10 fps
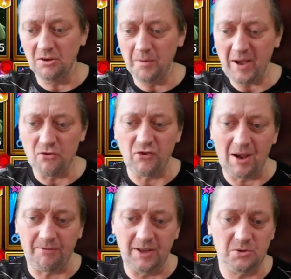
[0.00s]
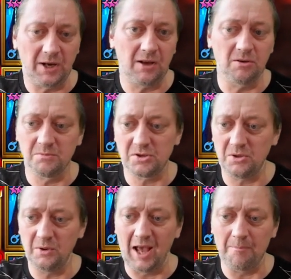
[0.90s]
it's all about Ravage when it comes
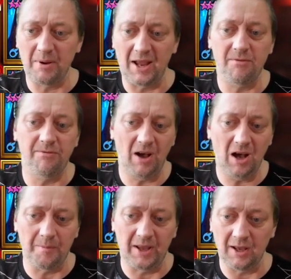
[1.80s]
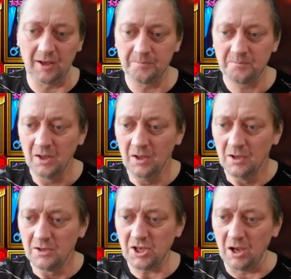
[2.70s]
to campaign farming.
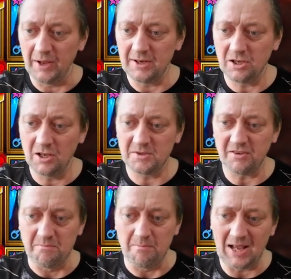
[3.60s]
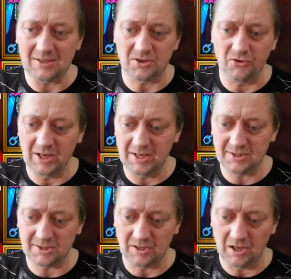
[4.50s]
So, in terms of
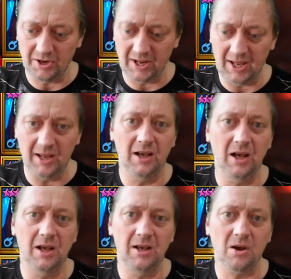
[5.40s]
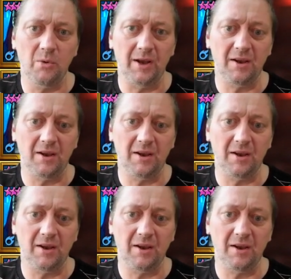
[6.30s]
masteries on a